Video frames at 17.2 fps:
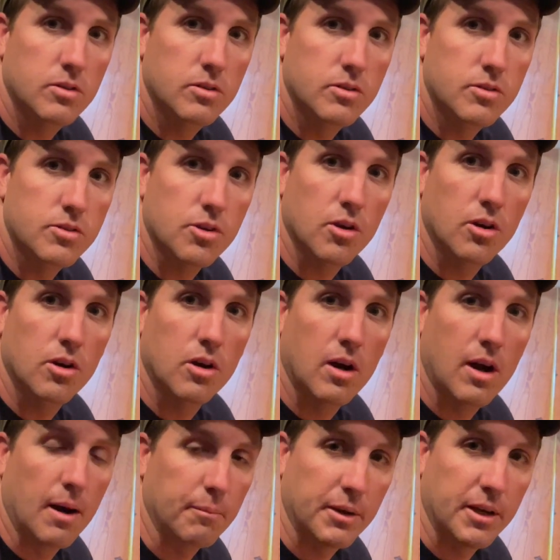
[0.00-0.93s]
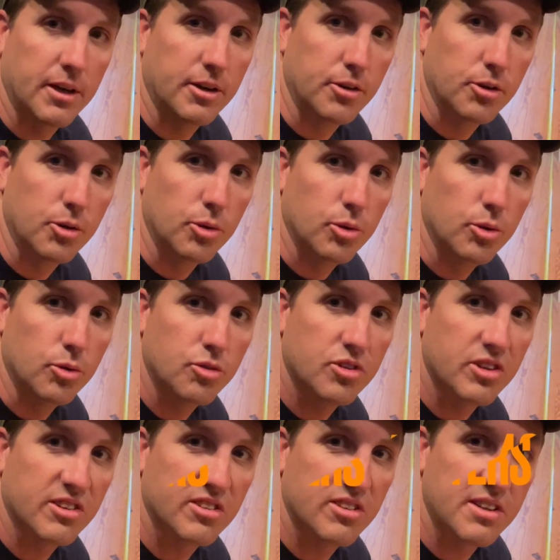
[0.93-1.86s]
So I'm going to do
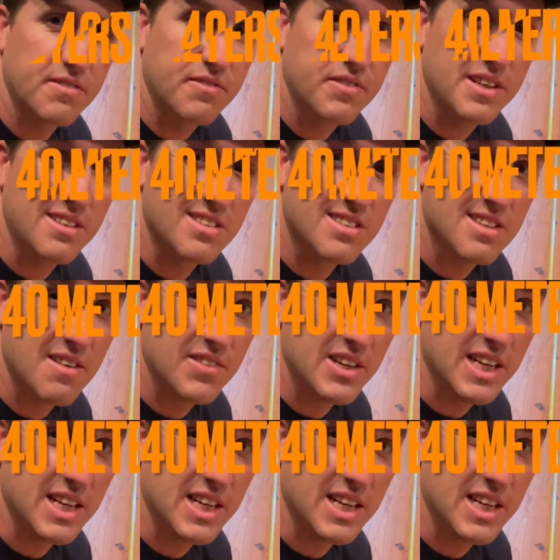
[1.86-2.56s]
16 feet 7